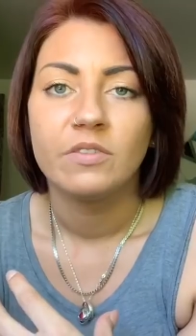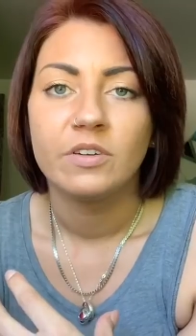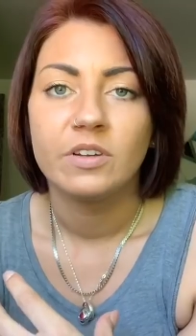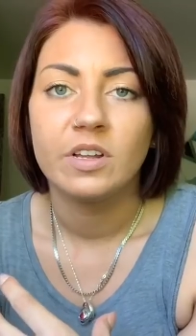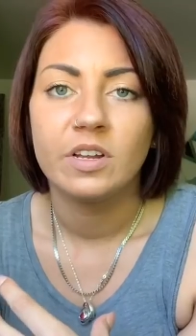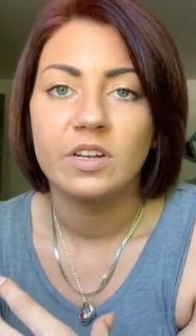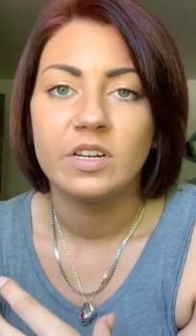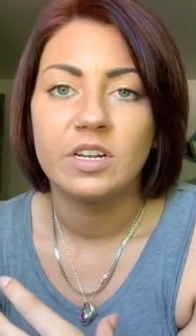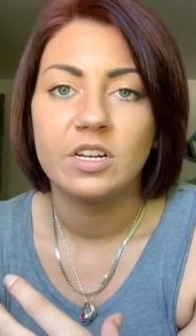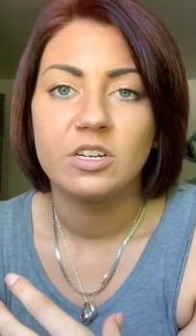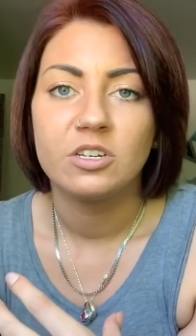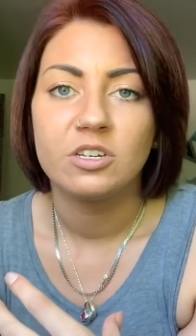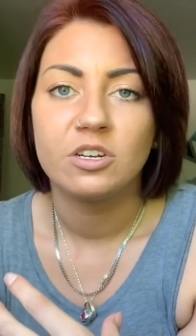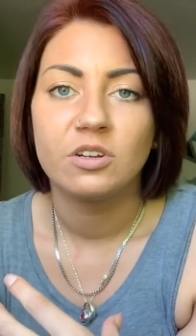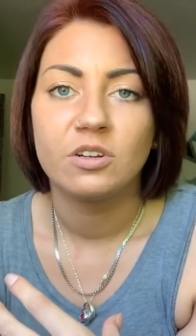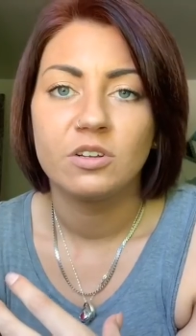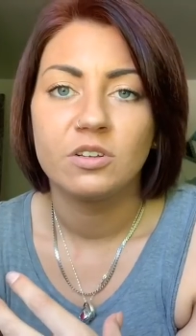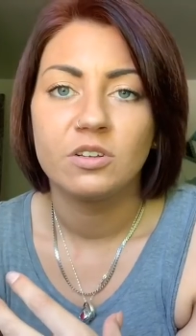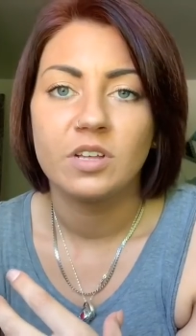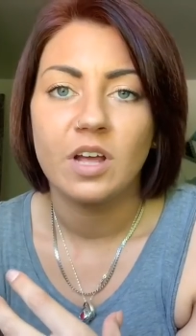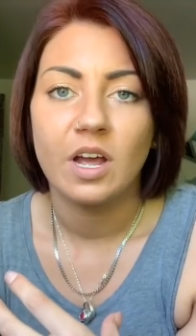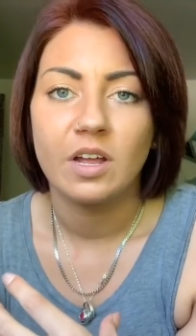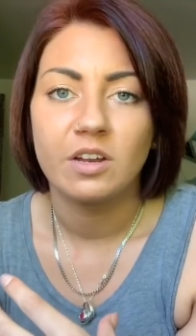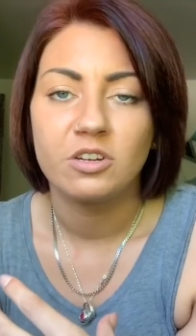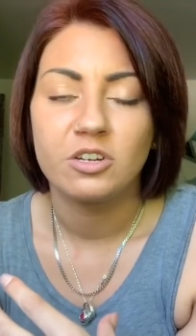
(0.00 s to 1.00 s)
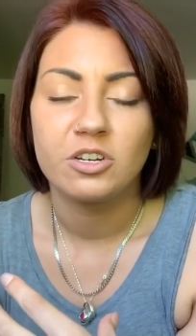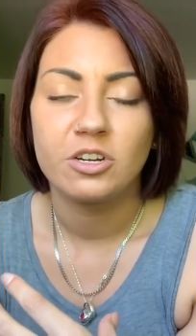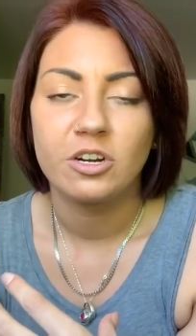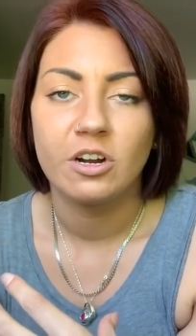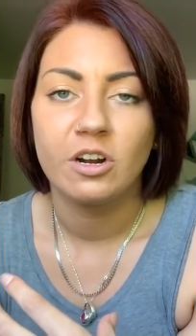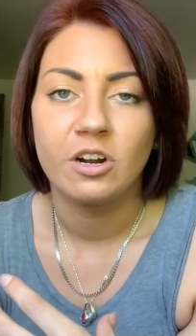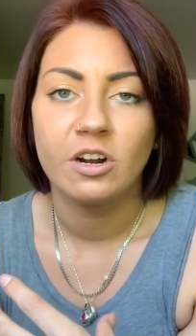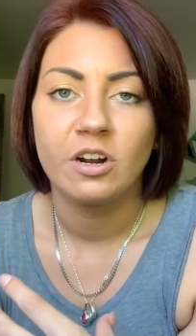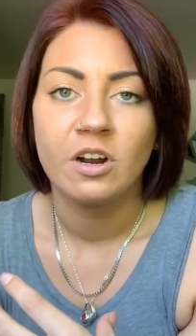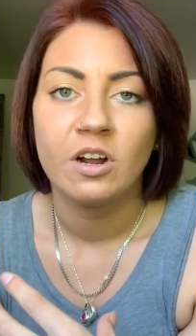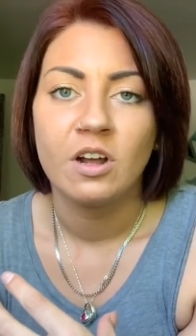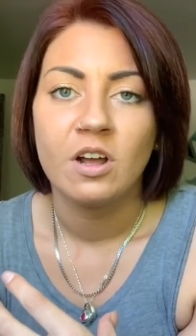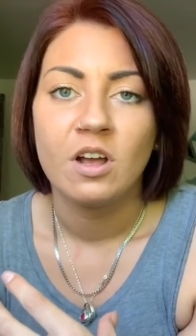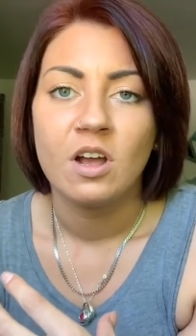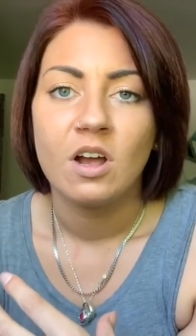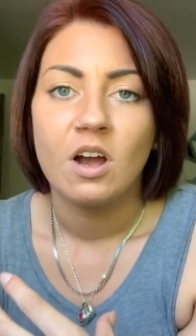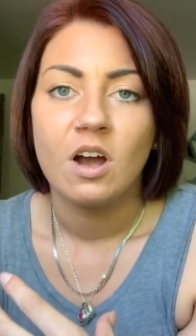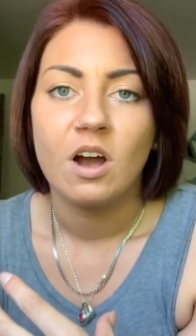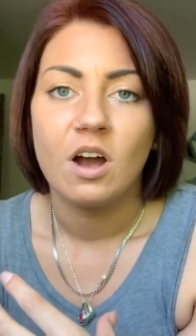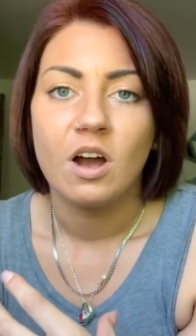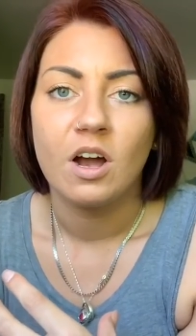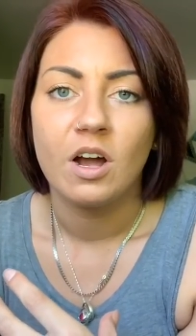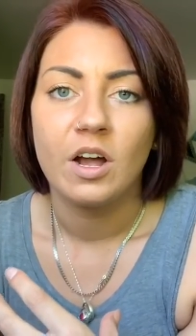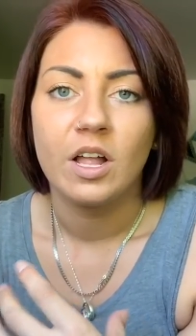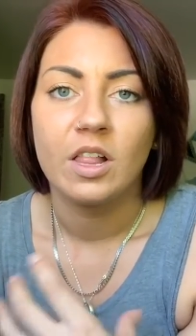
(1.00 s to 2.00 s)
for the digital denture
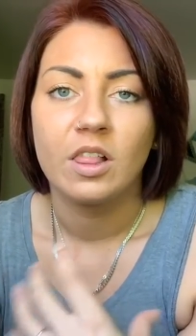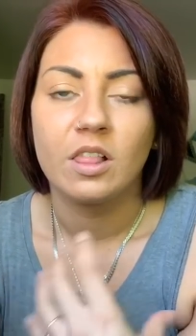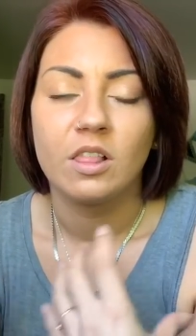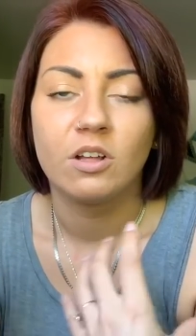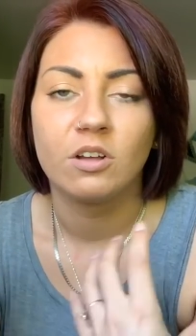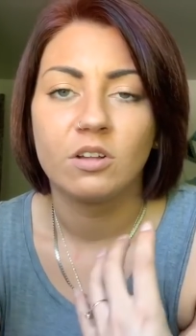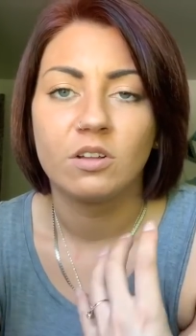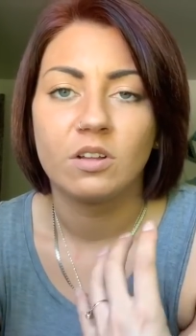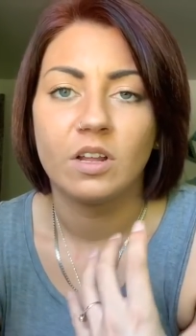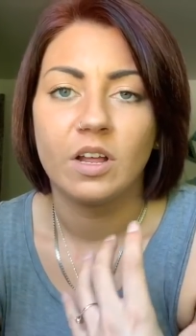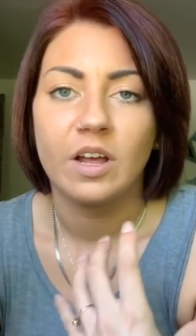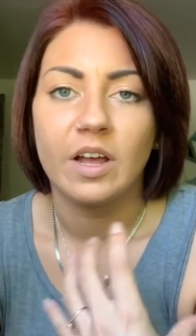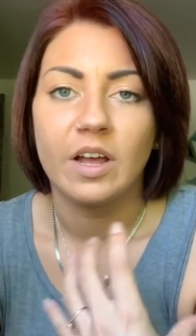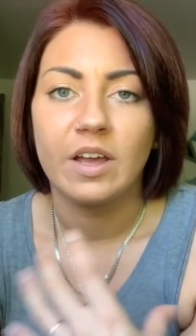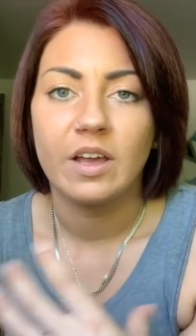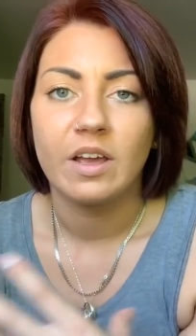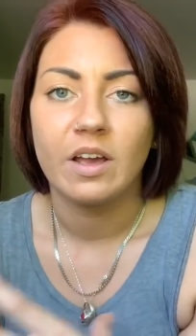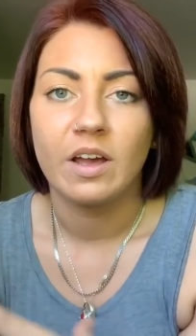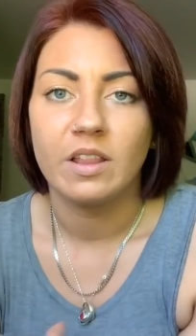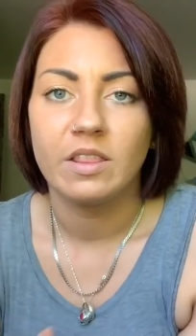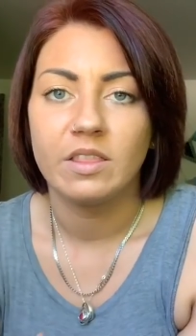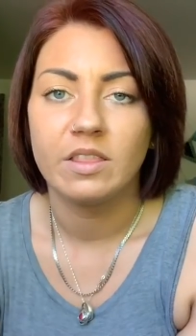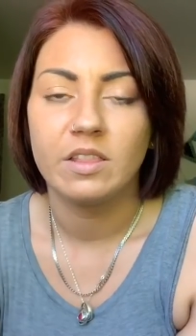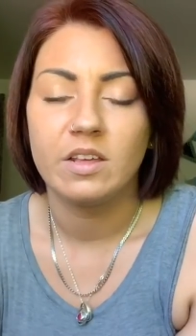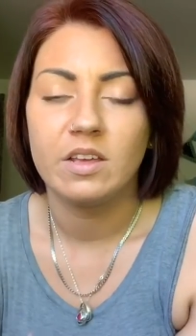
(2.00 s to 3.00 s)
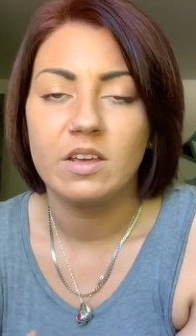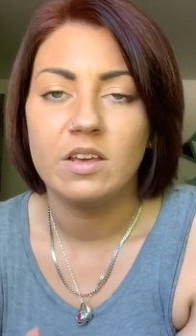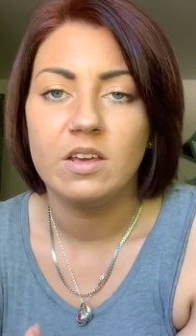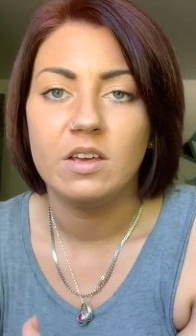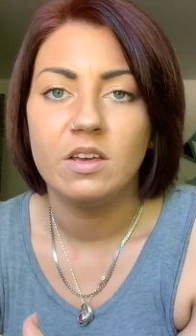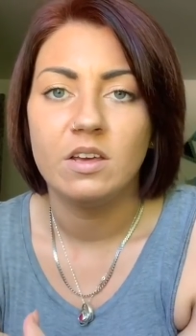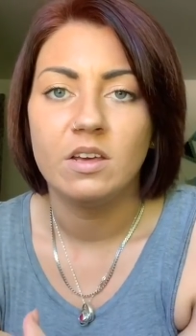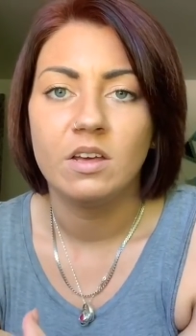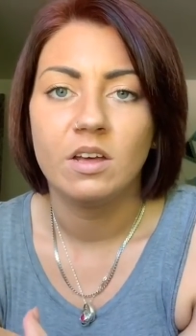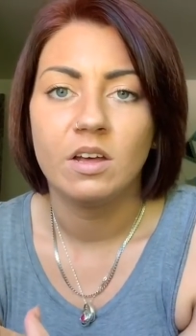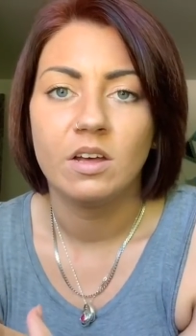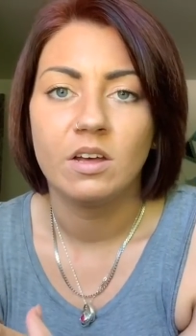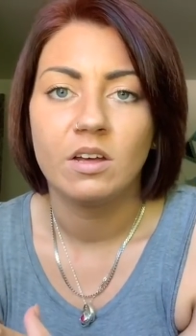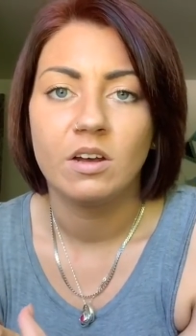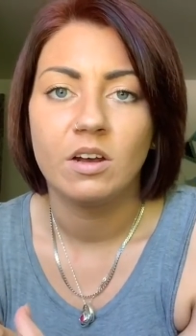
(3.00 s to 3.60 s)
look like on the